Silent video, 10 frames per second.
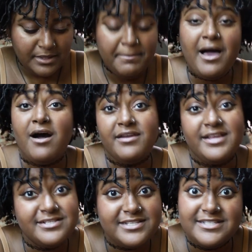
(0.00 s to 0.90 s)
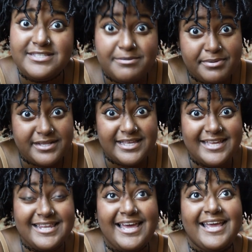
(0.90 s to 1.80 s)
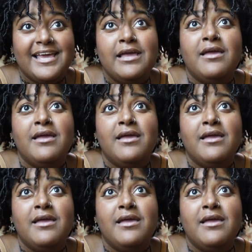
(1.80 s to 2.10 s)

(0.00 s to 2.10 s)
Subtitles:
my audience is typically like